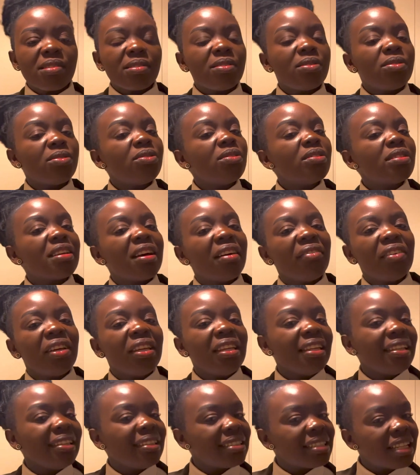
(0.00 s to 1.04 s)
so you don't have
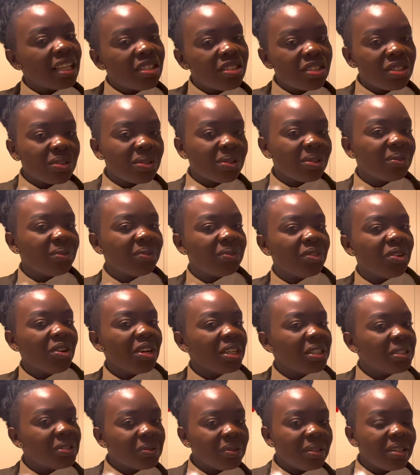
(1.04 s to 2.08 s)
any intention of
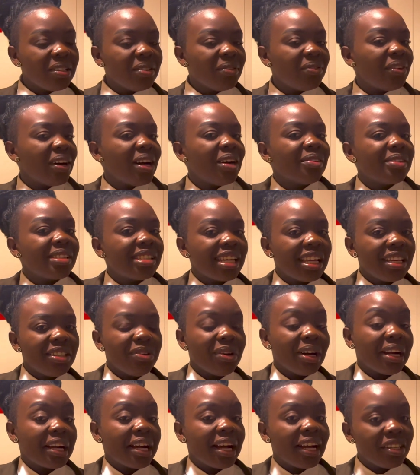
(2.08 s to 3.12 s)
going to live outside
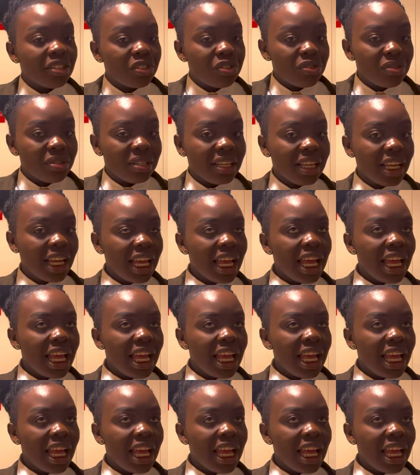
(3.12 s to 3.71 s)
your country.